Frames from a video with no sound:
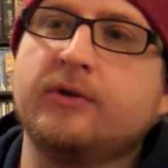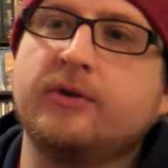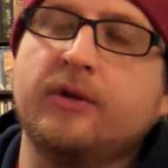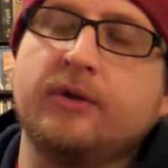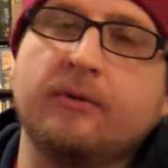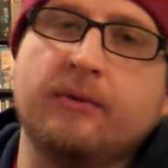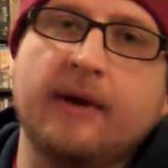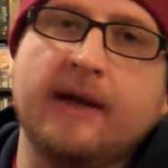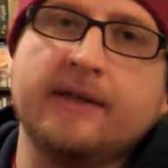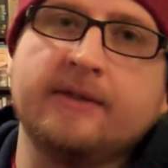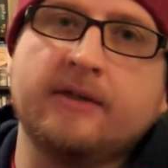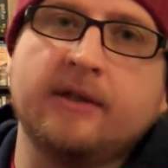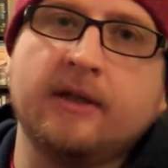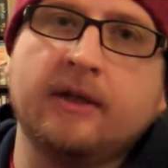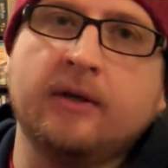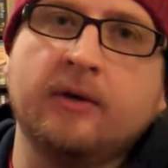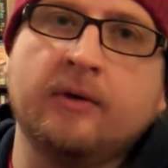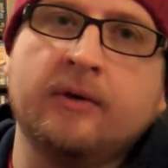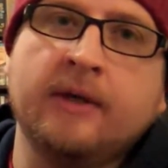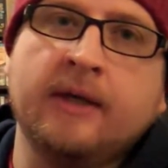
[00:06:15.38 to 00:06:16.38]
to the
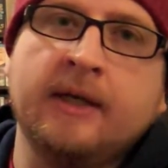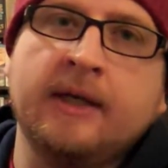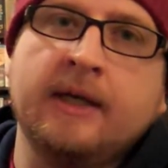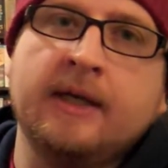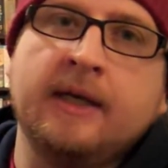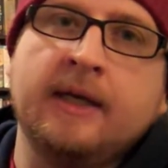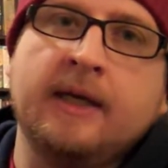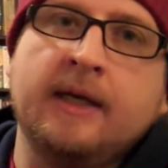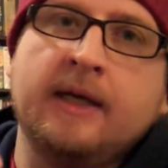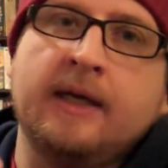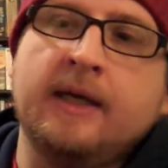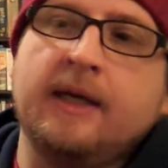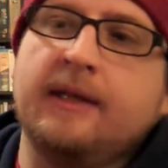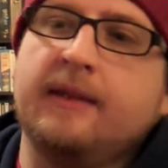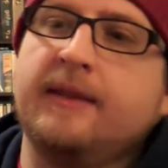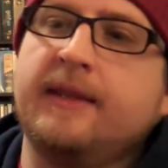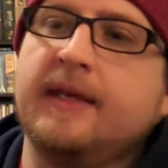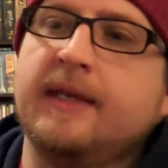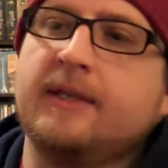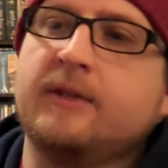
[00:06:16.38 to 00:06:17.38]
Rescue.
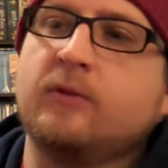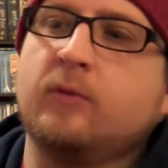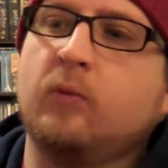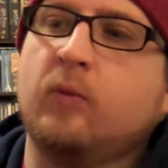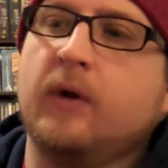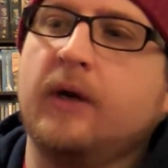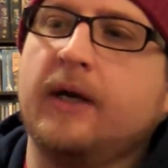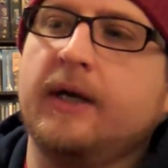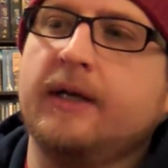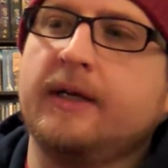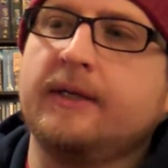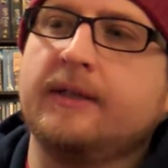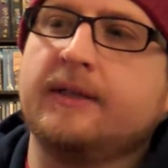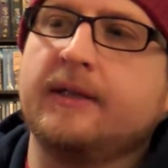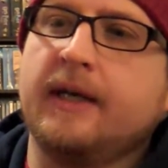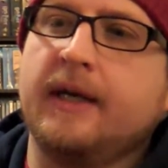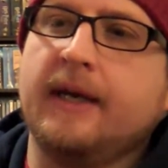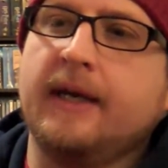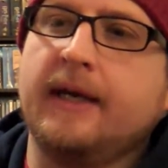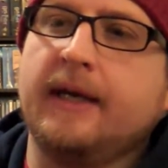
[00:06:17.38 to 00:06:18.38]
This
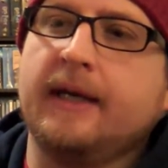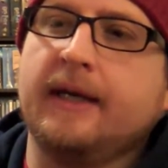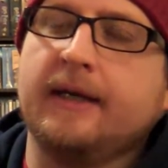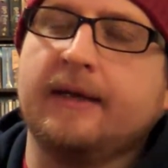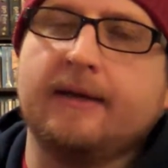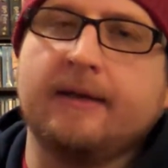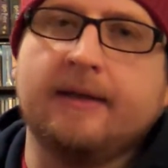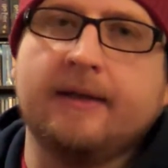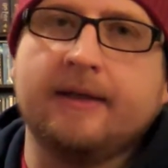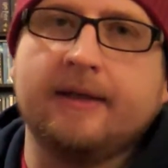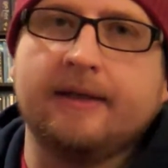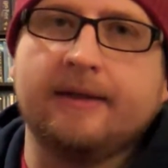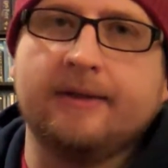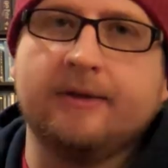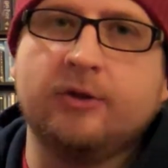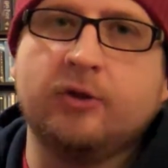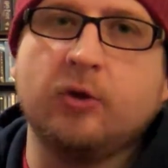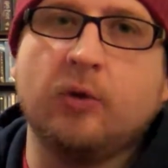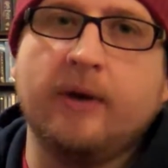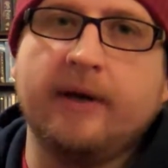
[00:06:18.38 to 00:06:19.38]
was a
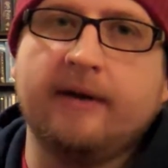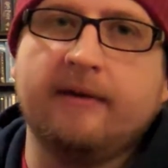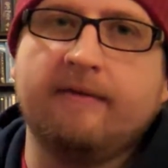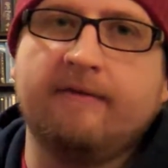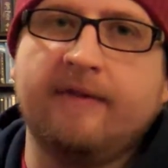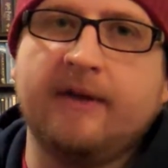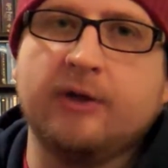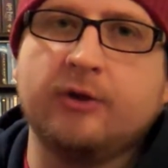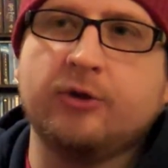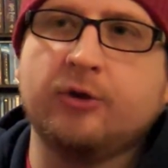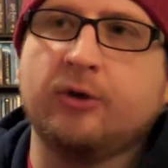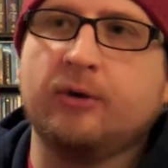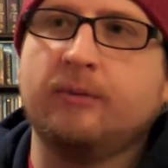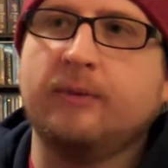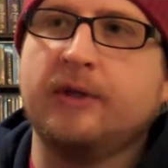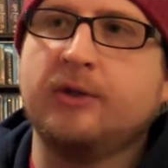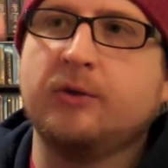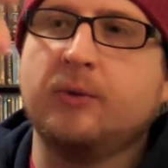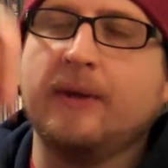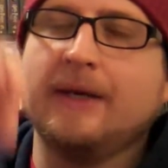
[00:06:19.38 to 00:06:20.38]
joint venture
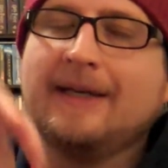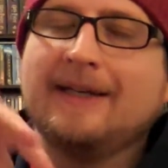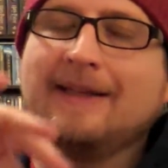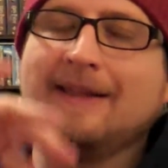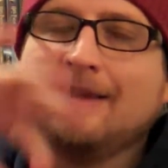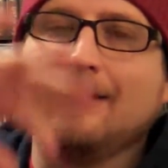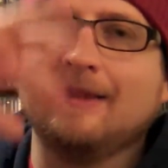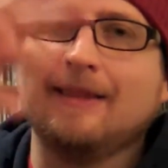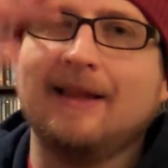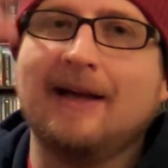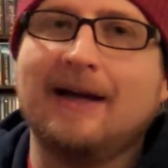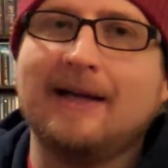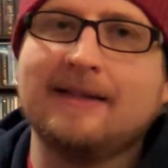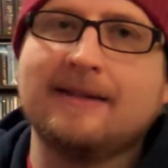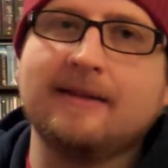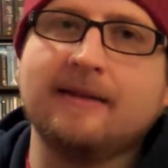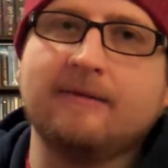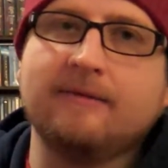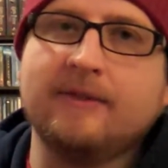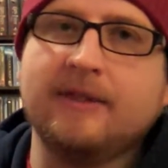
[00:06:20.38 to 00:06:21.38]
between
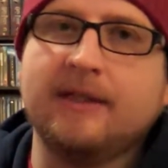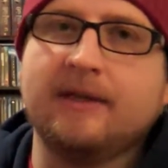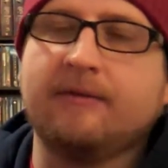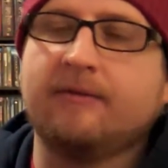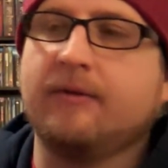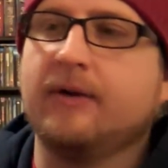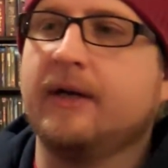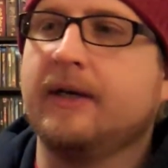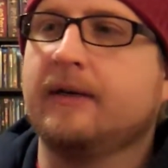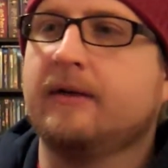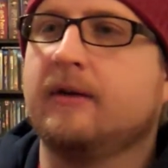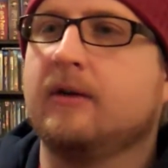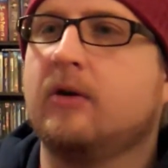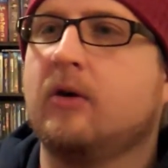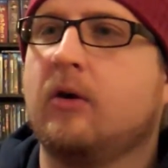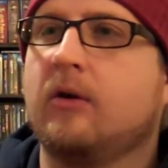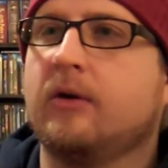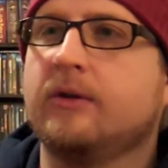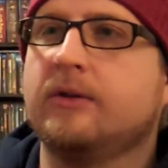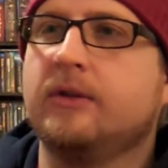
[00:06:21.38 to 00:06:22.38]
lots of different
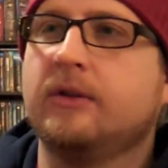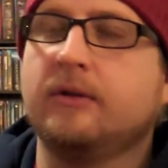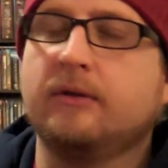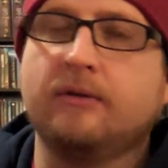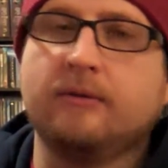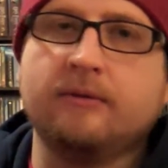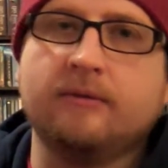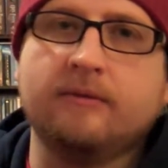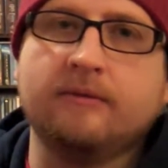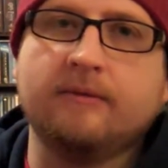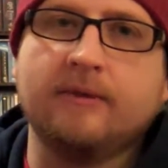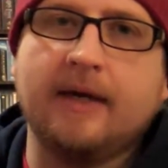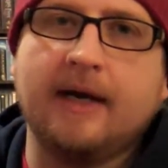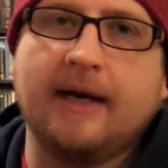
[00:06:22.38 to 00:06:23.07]
cartoon